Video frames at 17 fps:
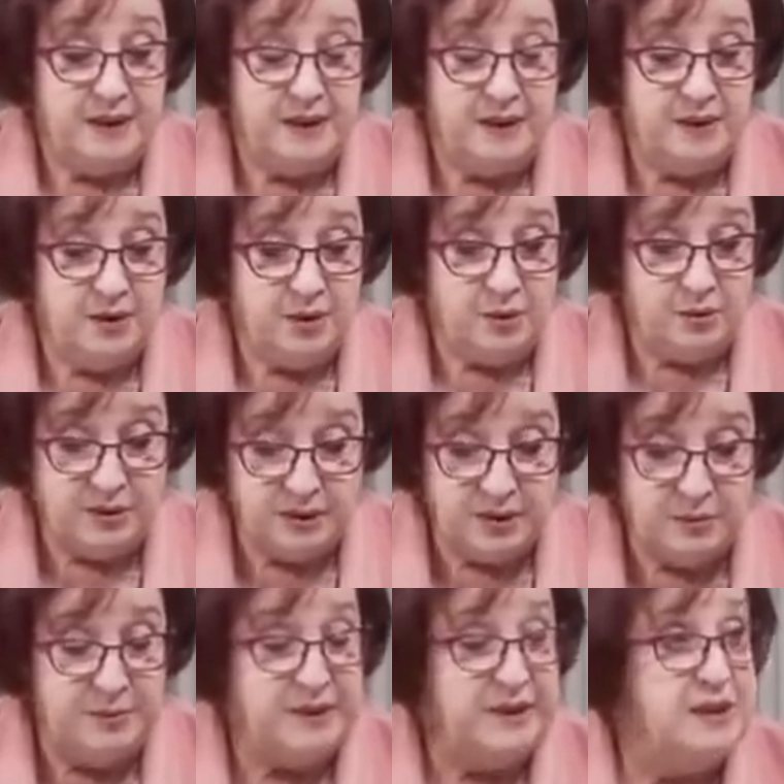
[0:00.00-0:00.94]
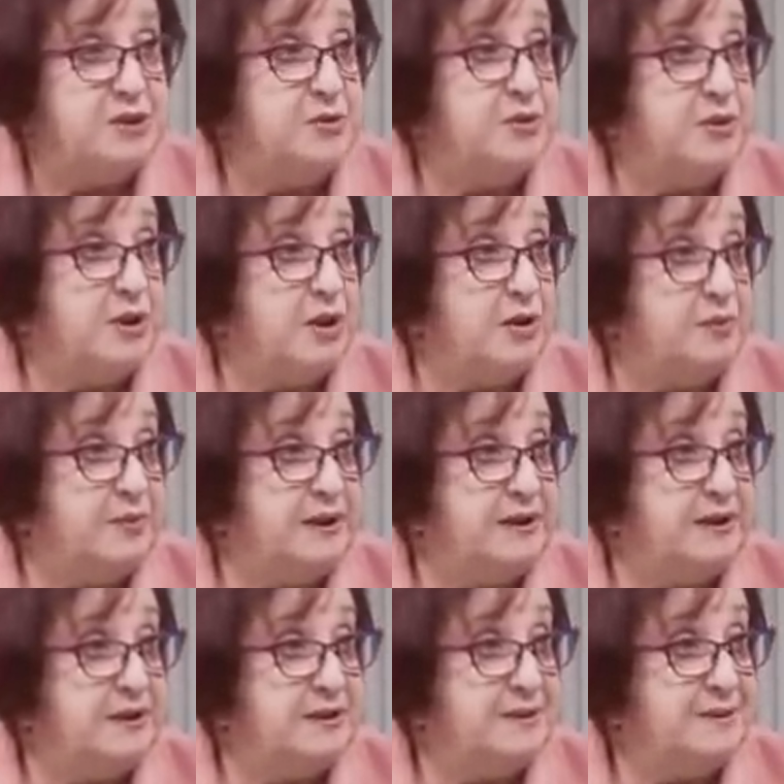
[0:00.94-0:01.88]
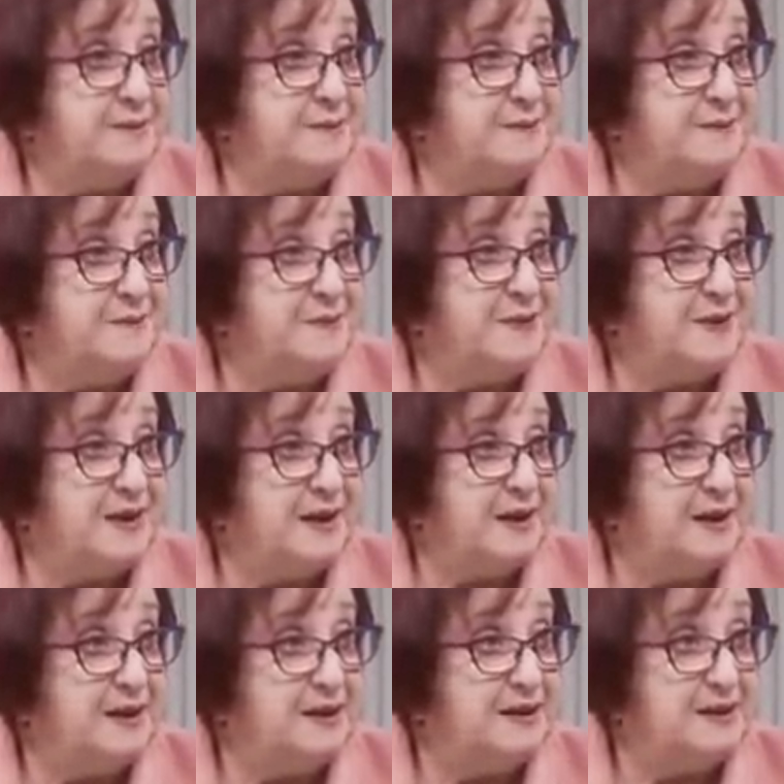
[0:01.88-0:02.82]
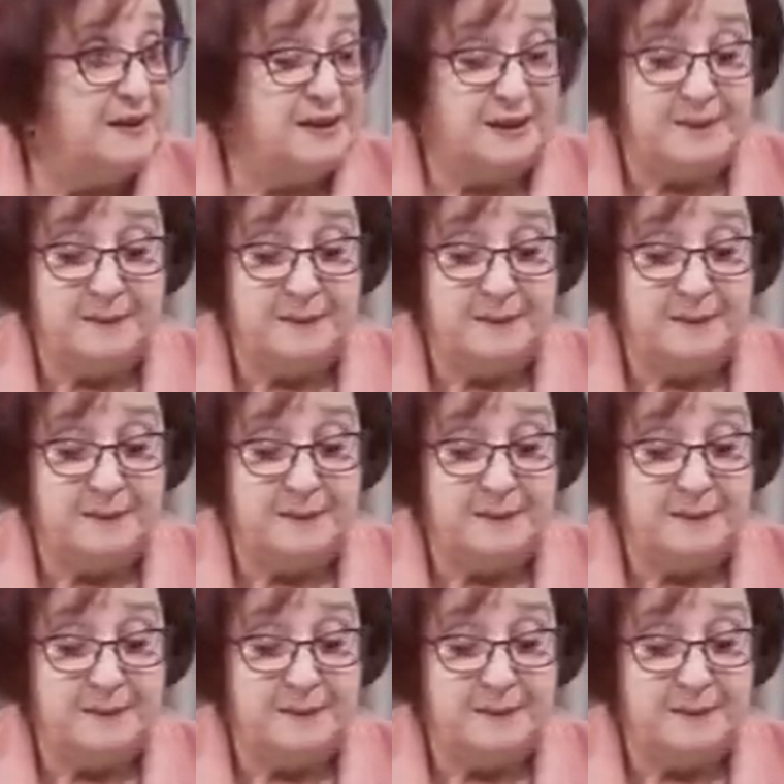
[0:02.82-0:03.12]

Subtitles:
you know, the committees would not meet, and